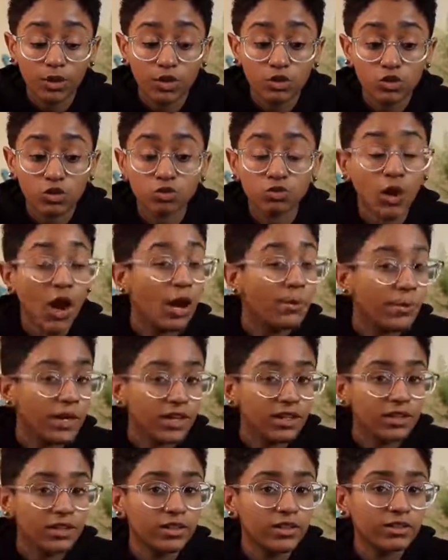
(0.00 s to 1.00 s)

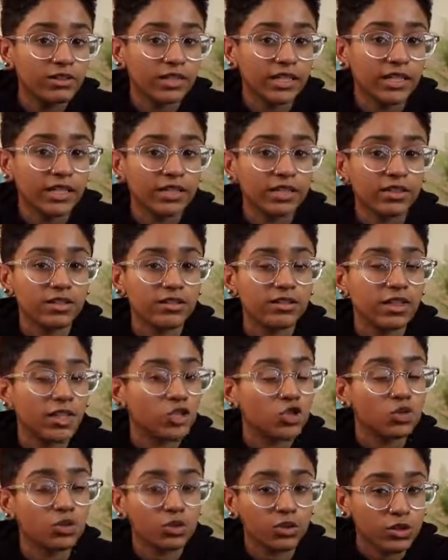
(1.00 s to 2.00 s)
trauma like
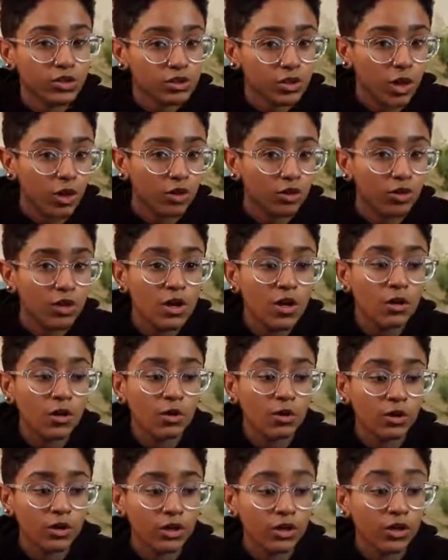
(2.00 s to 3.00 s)
sexual assault
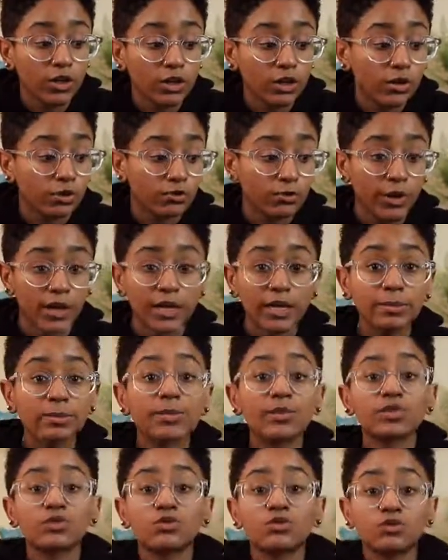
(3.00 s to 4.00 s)
or rape
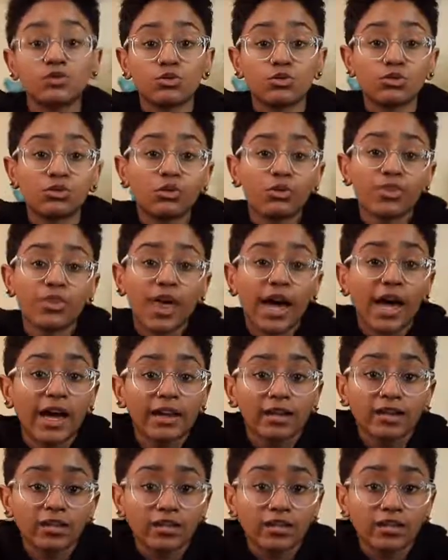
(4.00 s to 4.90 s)
to that